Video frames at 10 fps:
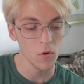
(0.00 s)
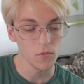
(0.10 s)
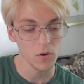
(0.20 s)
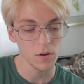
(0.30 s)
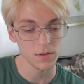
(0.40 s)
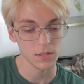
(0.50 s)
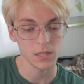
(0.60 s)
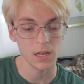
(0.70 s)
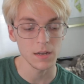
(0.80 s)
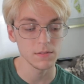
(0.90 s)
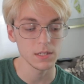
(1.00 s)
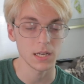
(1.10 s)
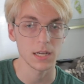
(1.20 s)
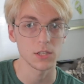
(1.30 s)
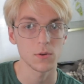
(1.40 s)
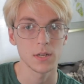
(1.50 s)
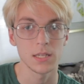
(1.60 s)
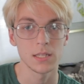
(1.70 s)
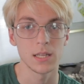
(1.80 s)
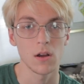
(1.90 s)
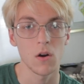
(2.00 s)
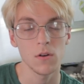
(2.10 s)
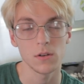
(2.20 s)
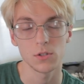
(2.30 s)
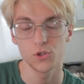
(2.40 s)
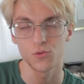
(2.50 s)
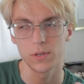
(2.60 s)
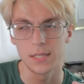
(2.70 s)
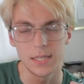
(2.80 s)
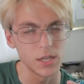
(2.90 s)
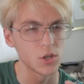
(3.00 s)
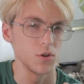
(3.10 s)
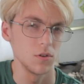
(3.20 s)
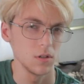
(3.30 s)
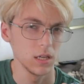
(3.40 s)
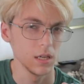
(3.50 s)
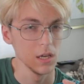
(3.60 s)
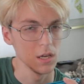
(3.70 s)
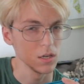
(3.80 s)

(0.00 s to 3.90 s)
Overall, there's a lot of design choices that aren't traditionally